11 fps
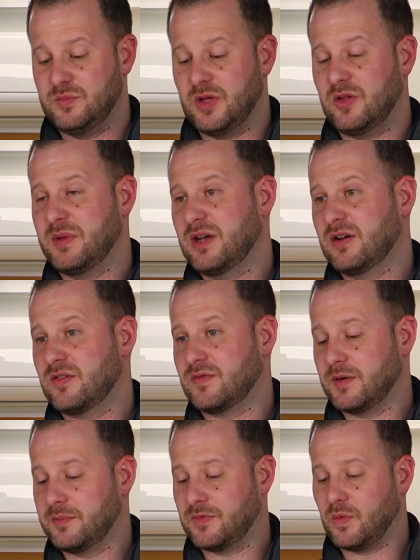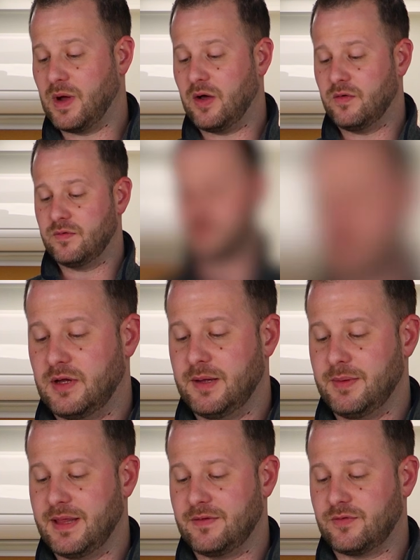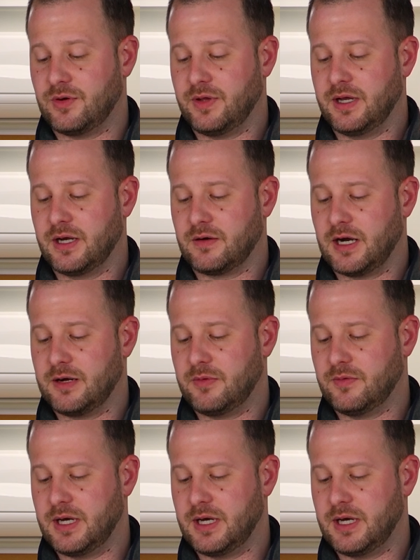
millimeters from 12. I mean, that's really an incredible